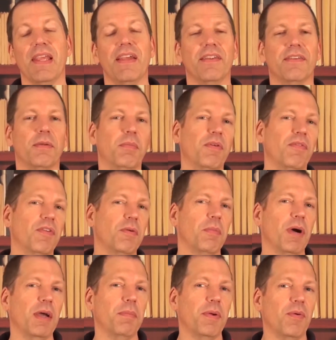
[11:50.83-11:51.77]
Some of you
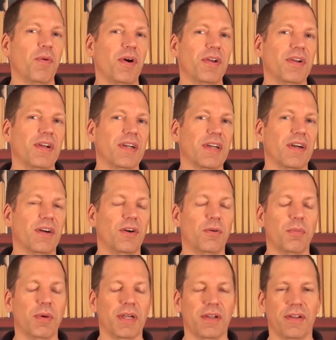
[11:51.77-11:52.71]
might be wondering,
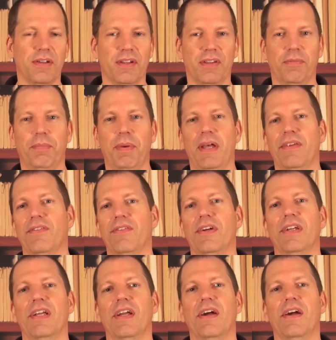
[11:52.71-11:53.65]
"Oh my goodness, Pastor
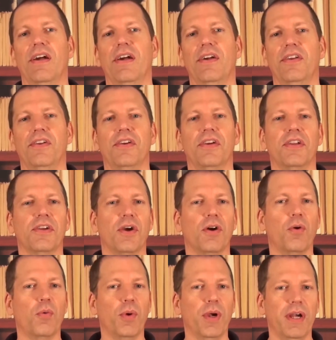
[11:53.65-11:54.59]
Andy, are you going to
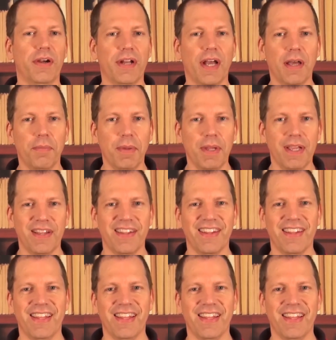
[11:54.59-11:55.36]
go weird on me?"